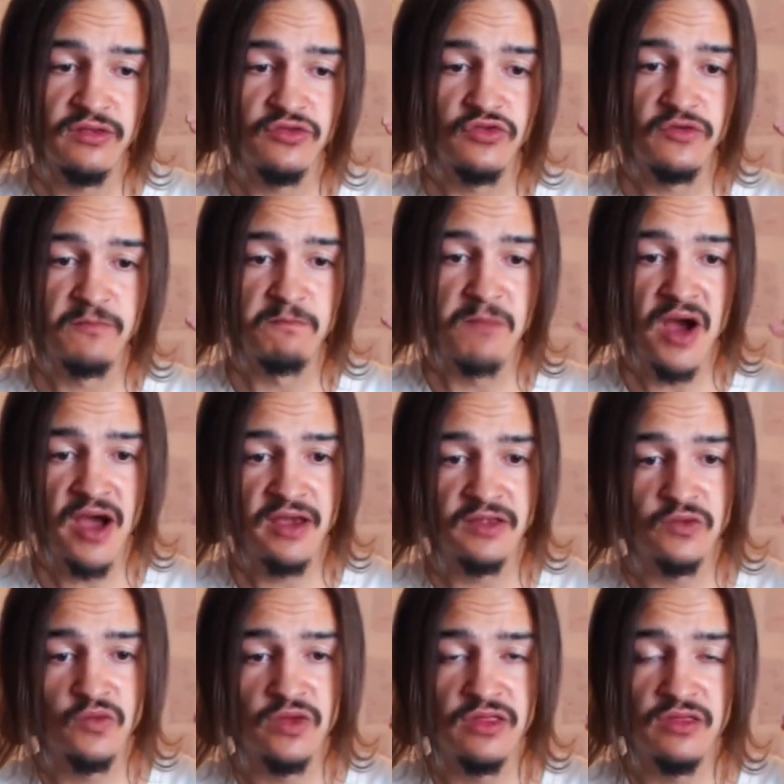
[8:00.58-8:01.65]
your
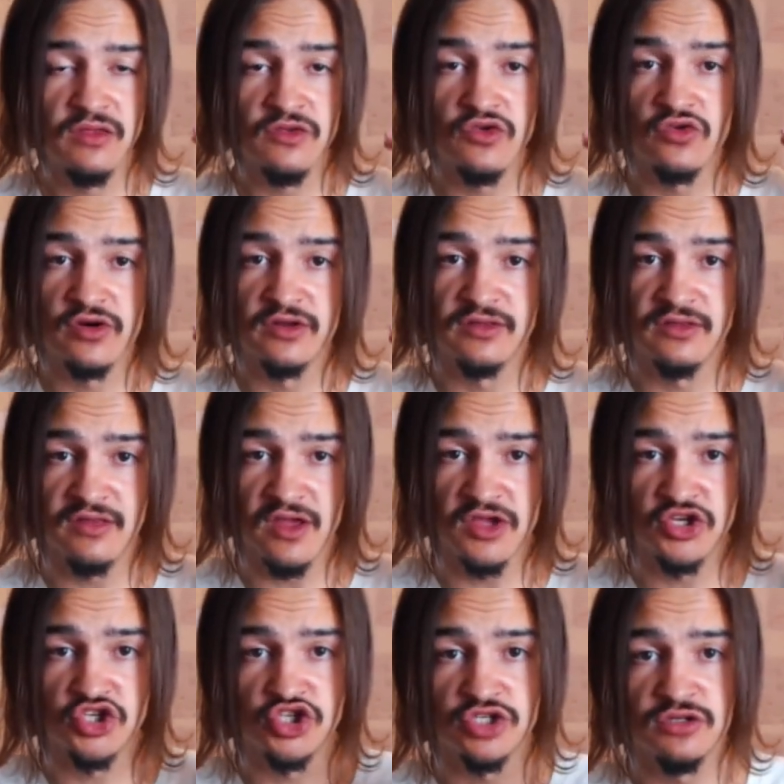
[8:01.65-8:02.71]
mind, within your
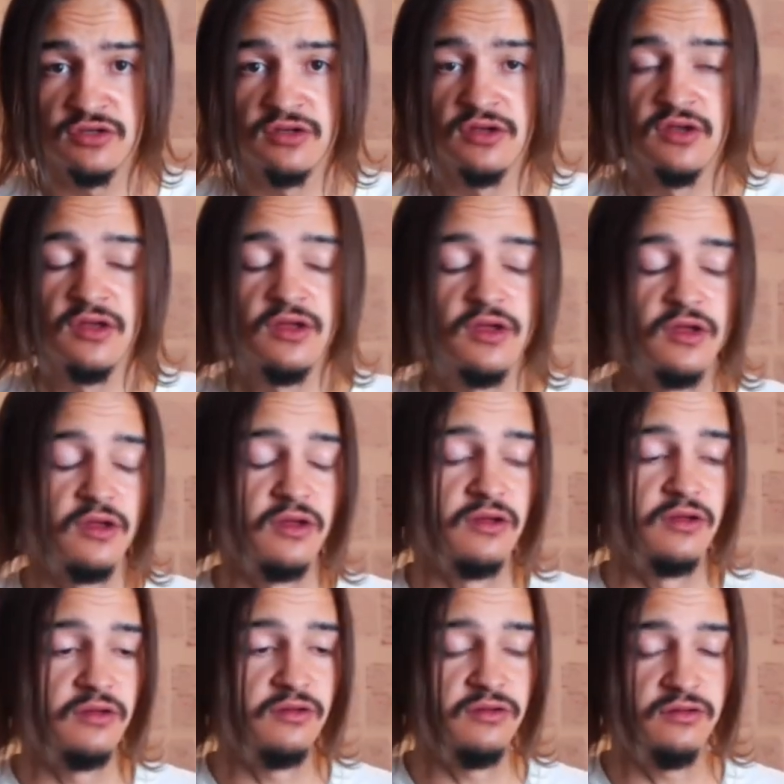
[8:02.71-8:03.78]
attention,
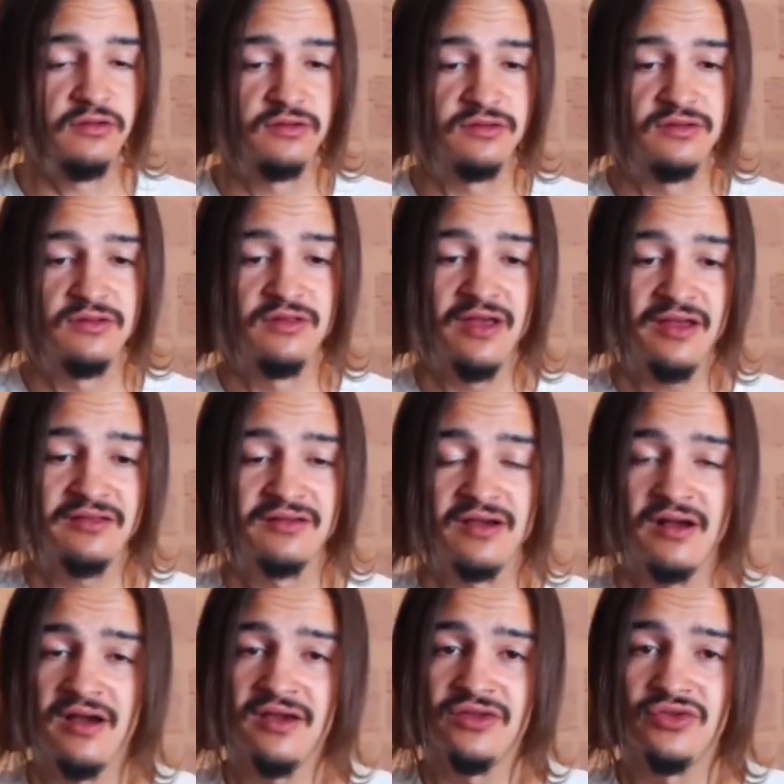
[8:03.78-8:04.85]
that
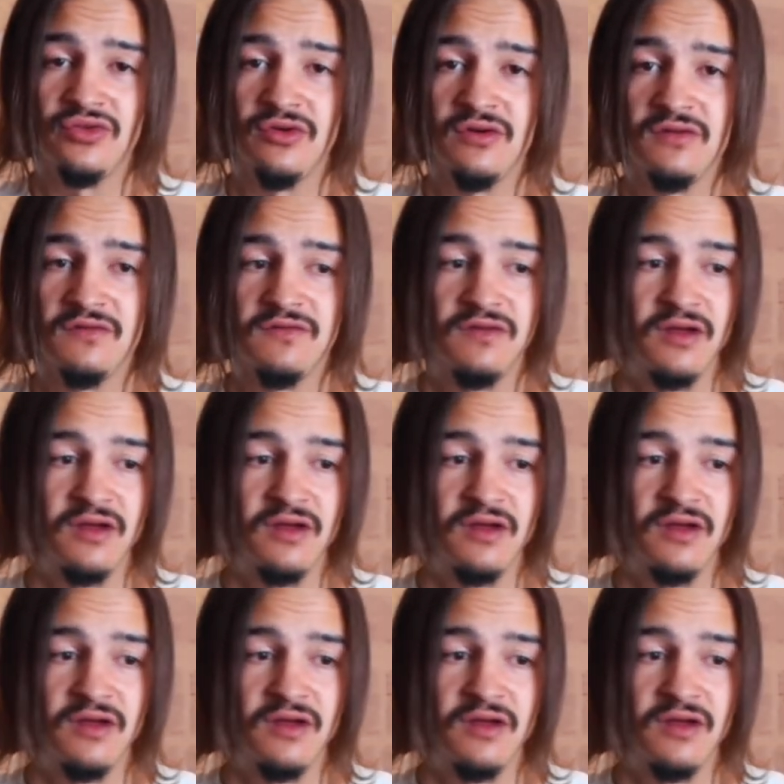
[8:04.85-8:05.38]
kind of